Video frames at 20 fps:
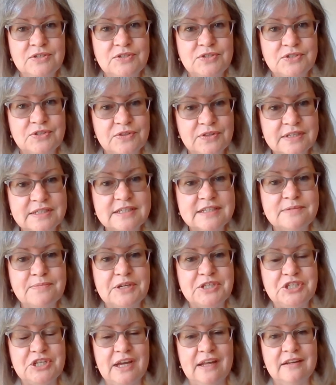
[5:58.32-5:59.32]
So, this is
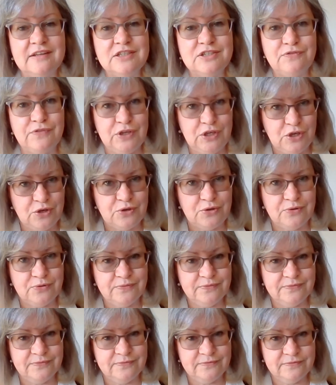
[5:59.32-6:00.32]
my challenge for you